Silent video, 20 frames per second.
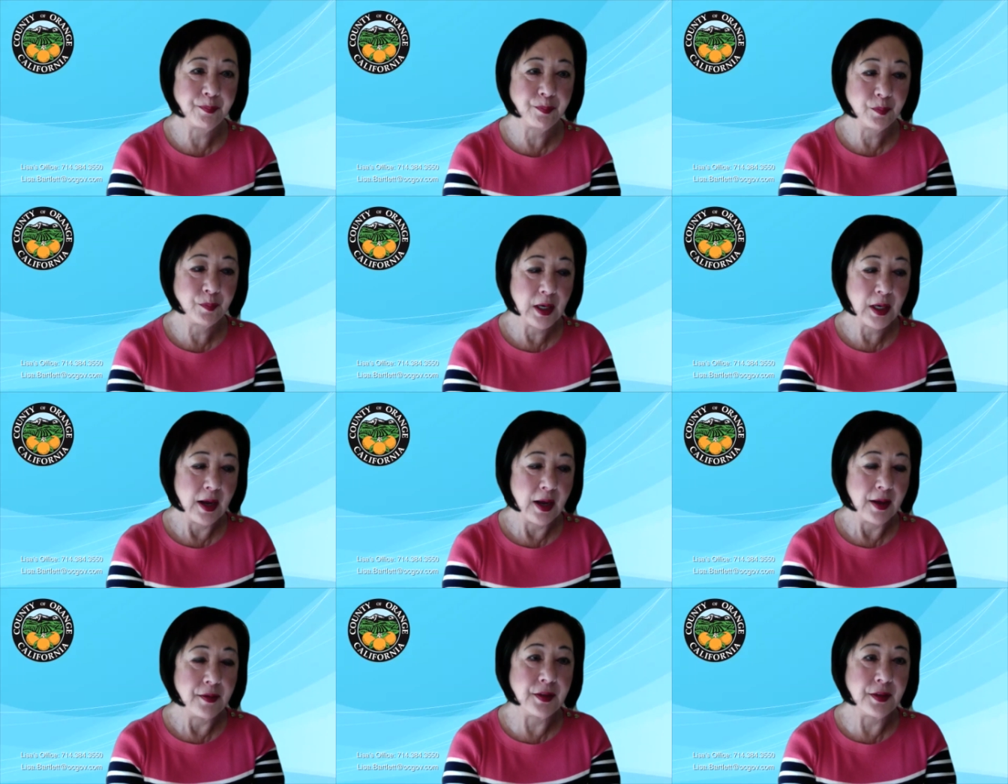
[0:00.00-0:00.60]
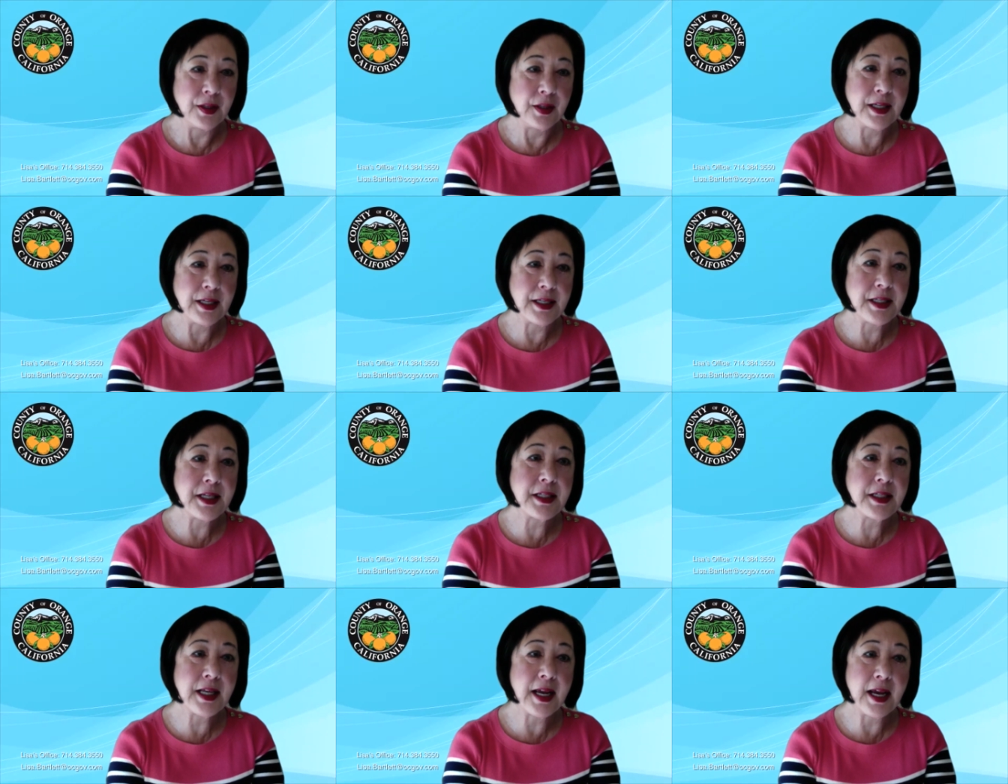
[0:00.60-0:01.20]
Oh. This
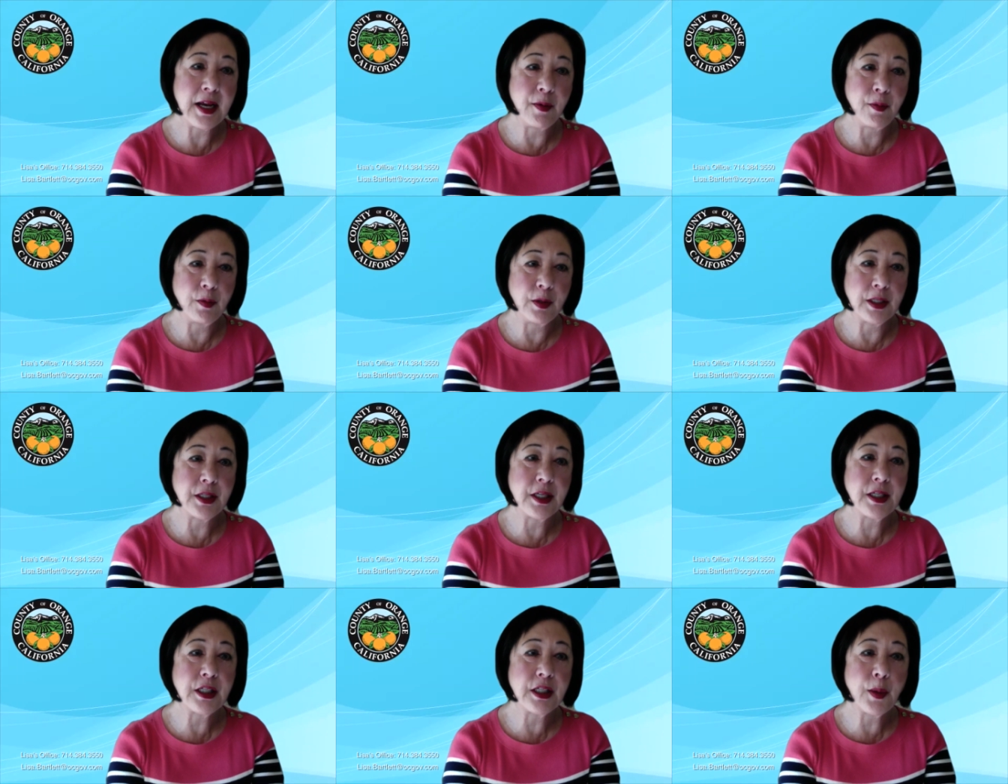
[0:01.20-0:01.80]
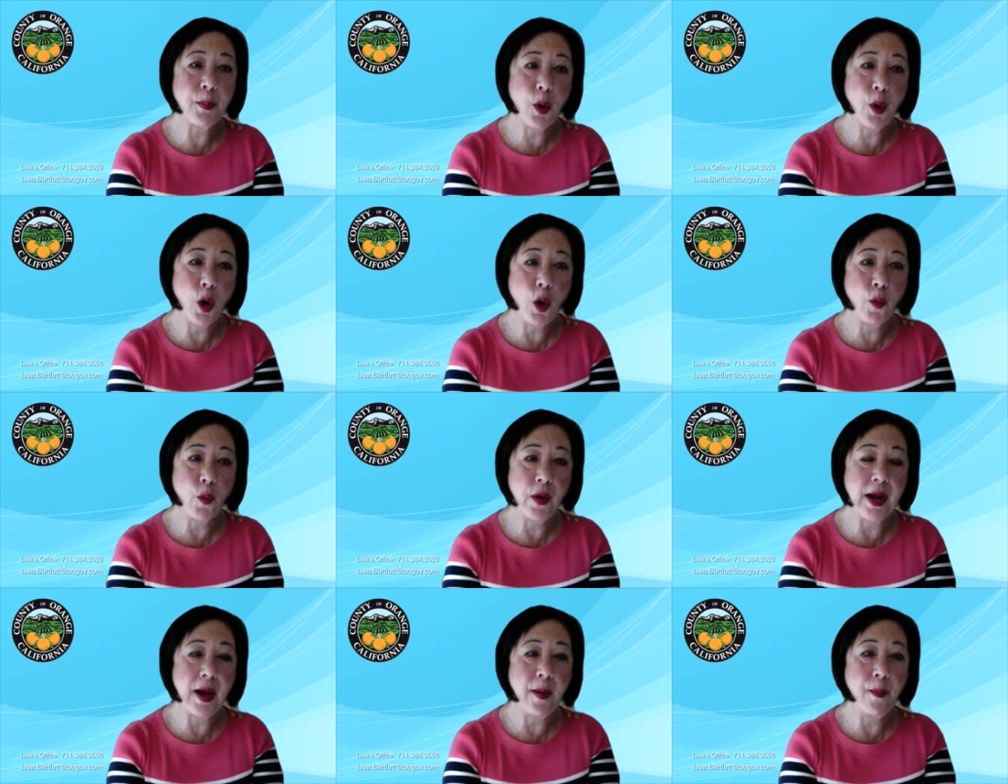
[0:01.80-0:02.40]
is a this is a
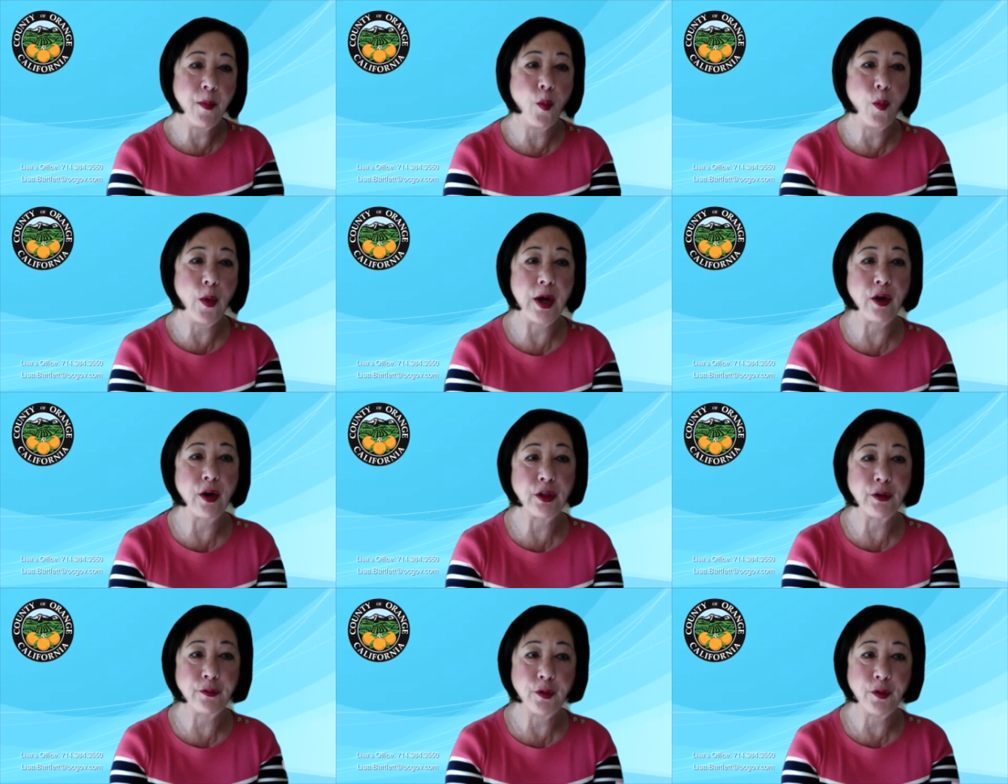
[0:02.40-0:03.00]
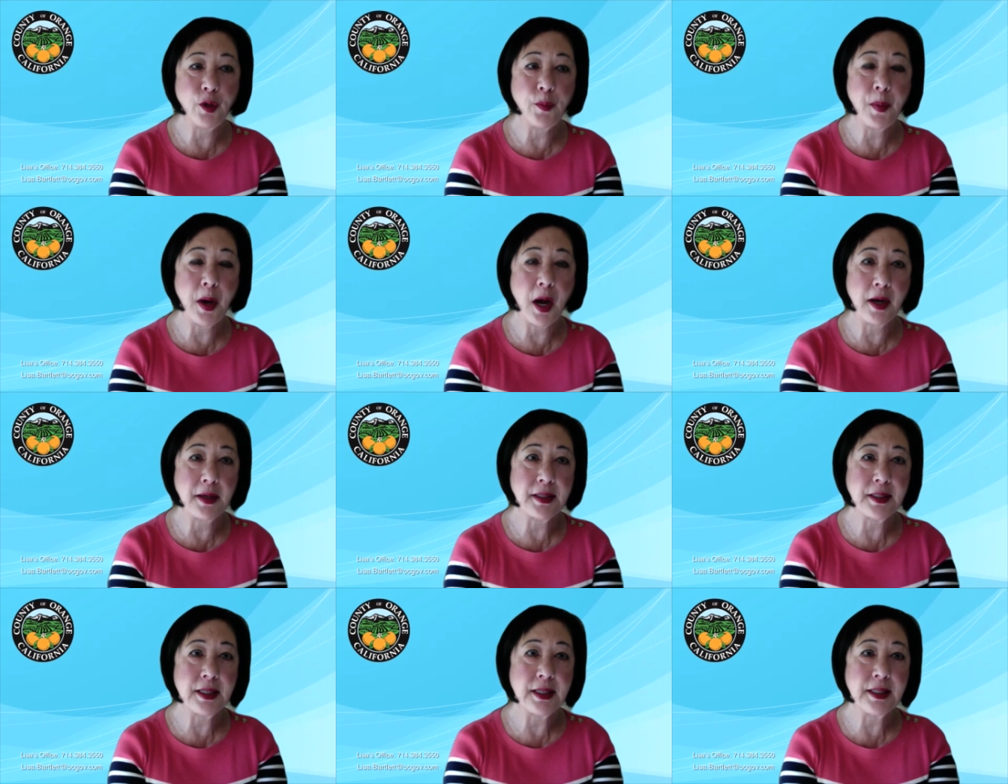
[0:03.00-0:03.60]
program where the food
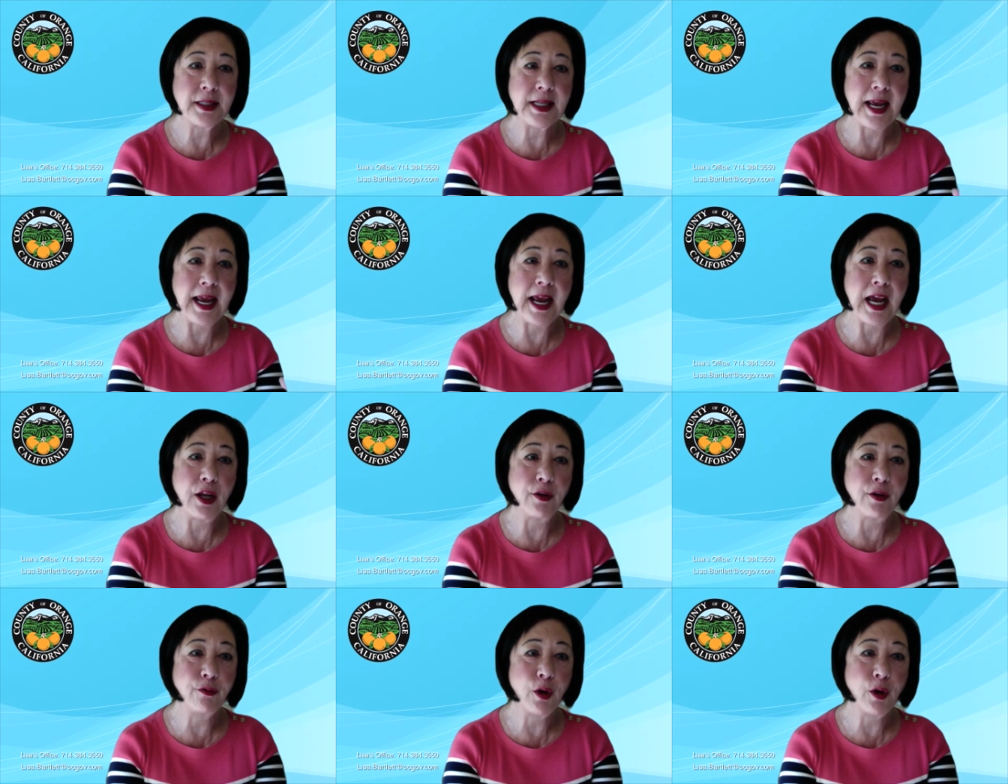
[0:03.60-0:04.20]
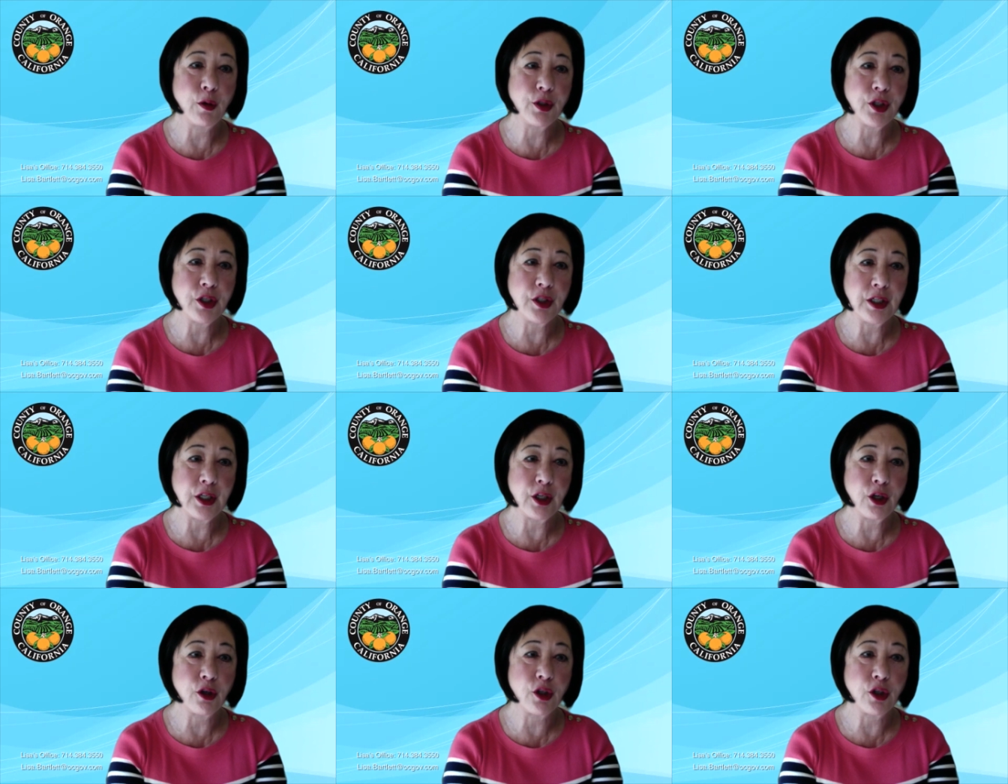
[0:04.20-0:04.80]
boxes and frozen
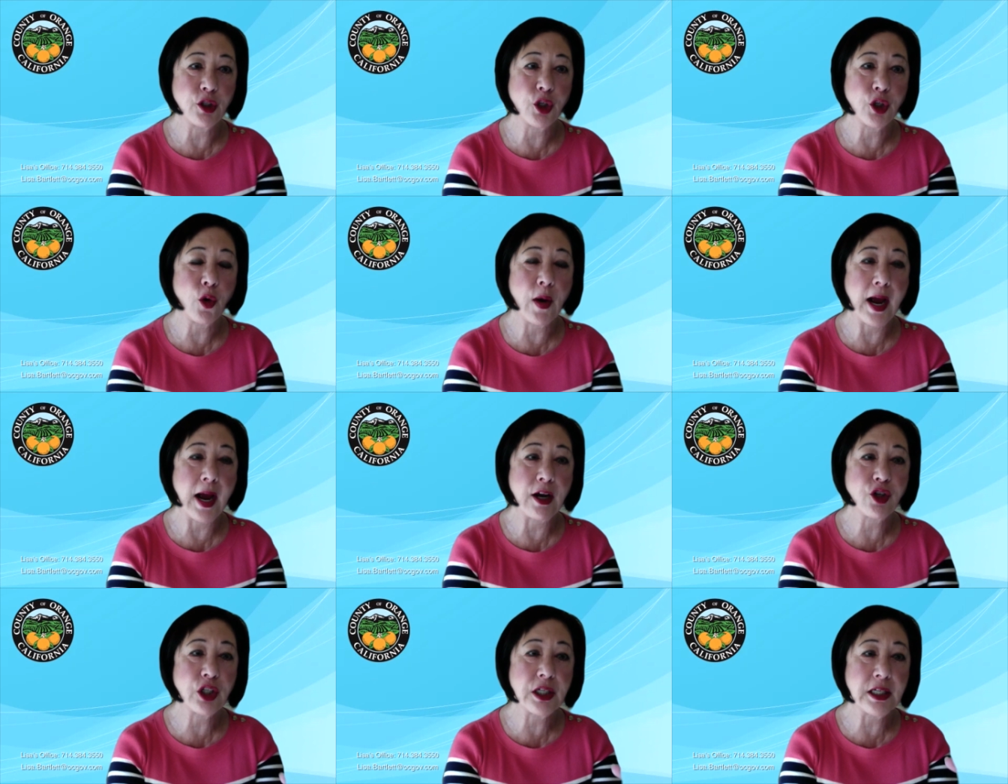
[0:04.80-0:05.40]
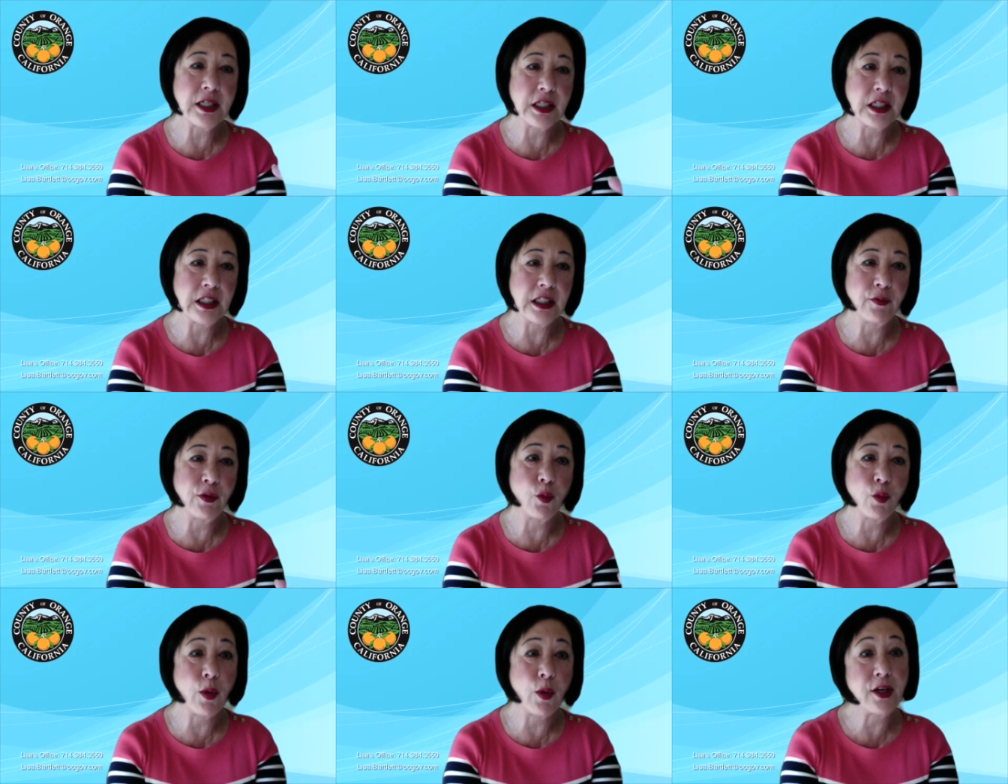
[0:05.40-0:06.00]
dinners are actually
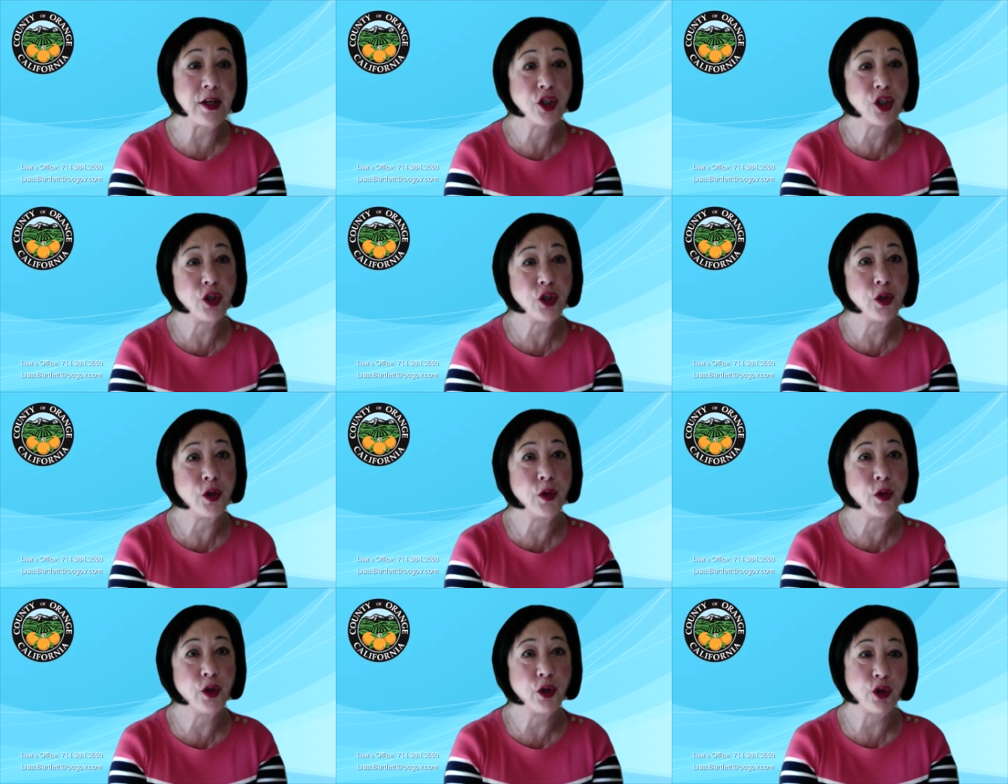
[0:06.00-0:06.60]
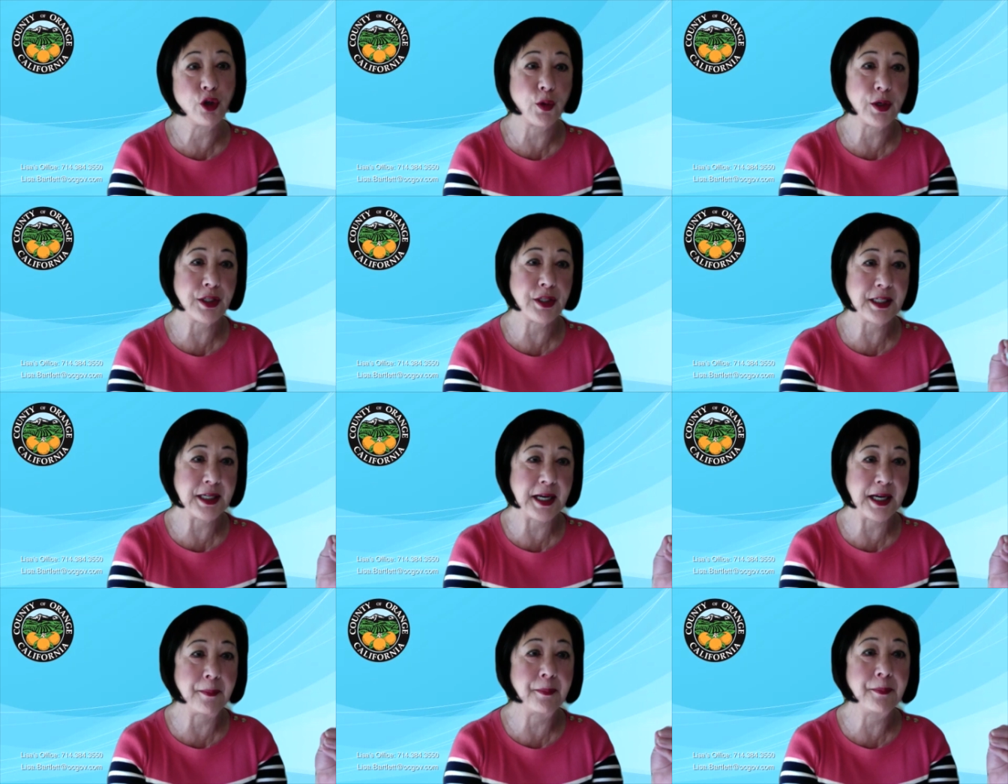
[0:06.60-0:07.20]
delivered right to your doorstep.